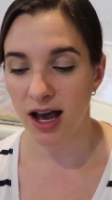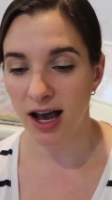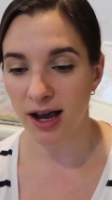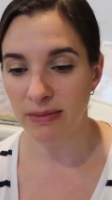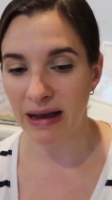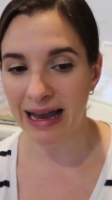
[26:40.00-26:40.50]

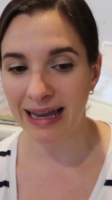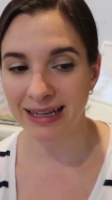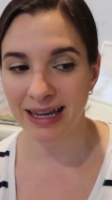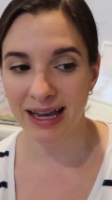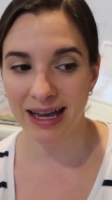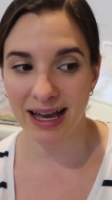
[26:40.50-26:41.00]
um,
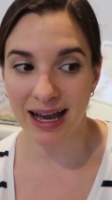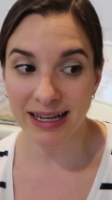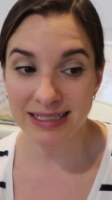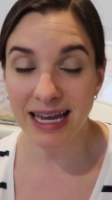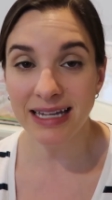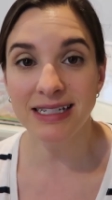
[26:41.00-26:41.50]
I
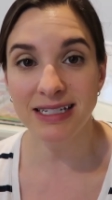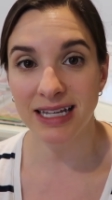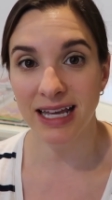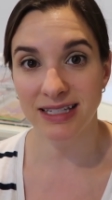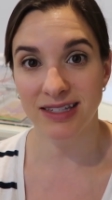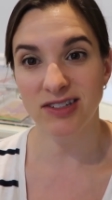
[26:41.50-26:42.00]
I tended to
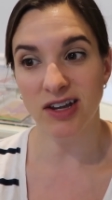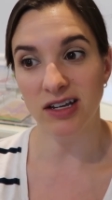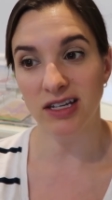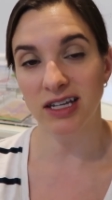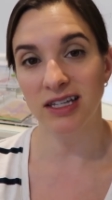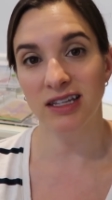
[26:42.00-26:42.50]
get
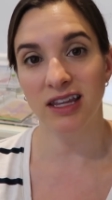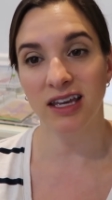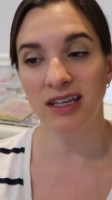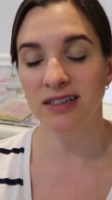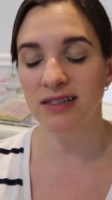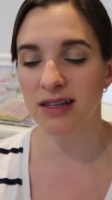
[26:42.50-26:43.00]
stuck in
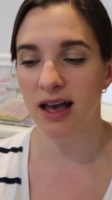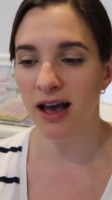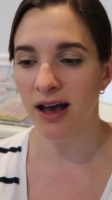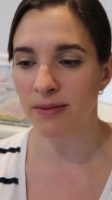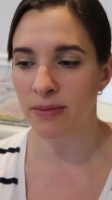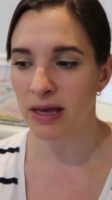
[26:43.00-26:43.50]
things
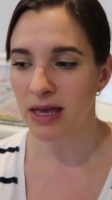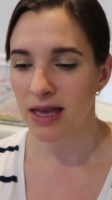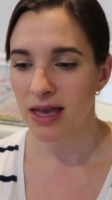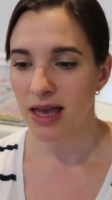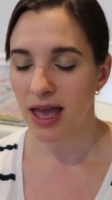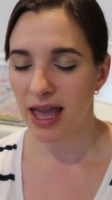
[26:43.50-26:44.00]
um,
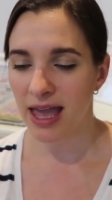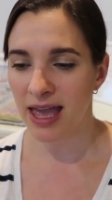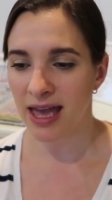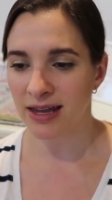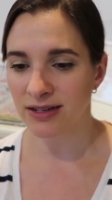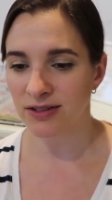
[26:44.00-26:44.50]

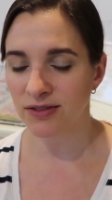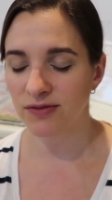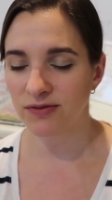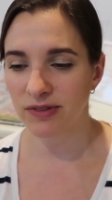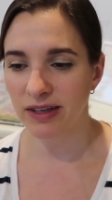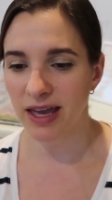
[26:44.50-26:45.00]
and
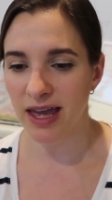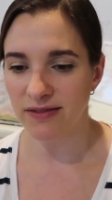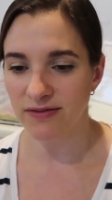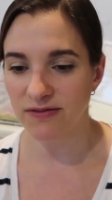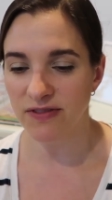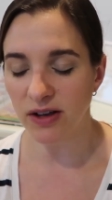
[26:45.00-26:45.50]

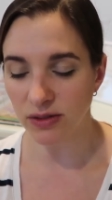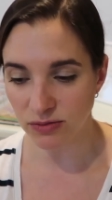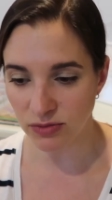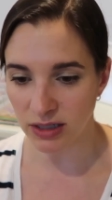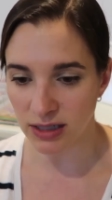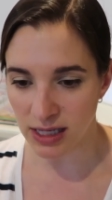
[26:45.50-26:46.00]
and felt
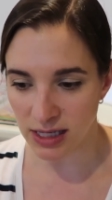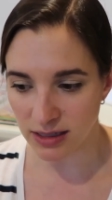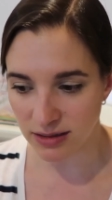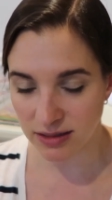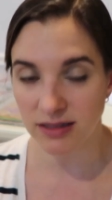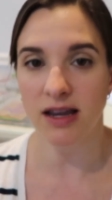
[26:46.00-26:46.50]

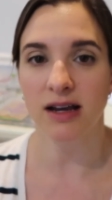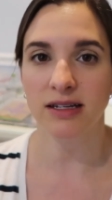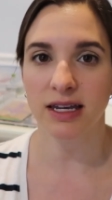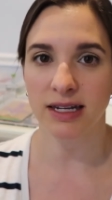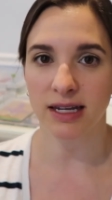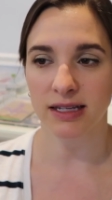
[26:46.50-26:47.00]
really
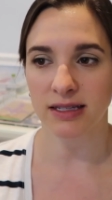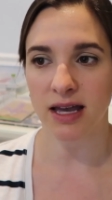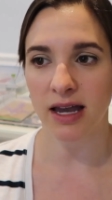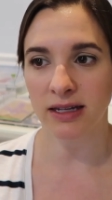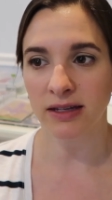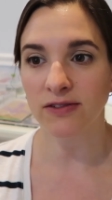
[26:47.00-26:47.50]
stuck in
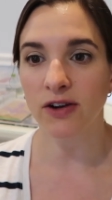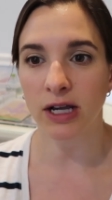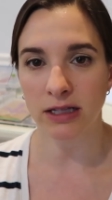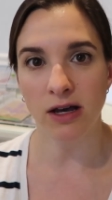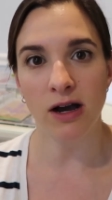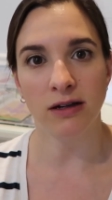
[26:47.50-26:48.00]
anxiety for
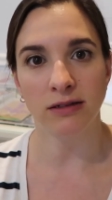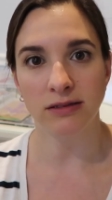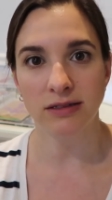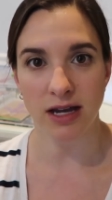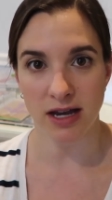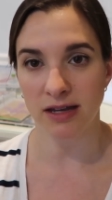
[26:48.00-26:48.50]
a long
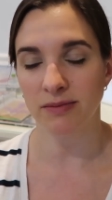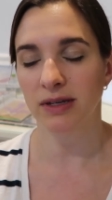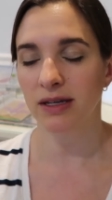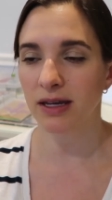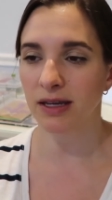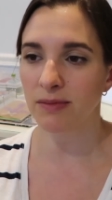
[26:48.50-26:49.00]
time
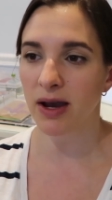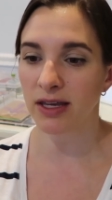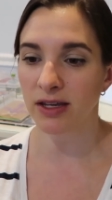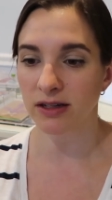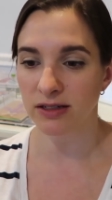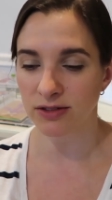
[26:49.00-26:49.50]
in my
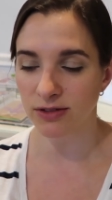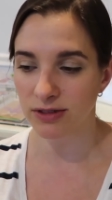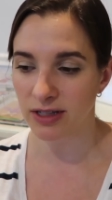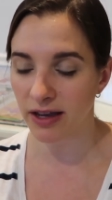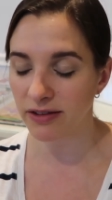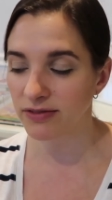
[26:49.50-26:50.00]
young
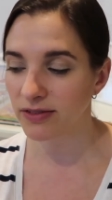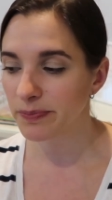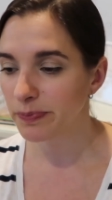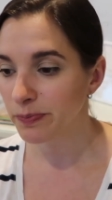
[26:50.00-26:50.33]
adult life.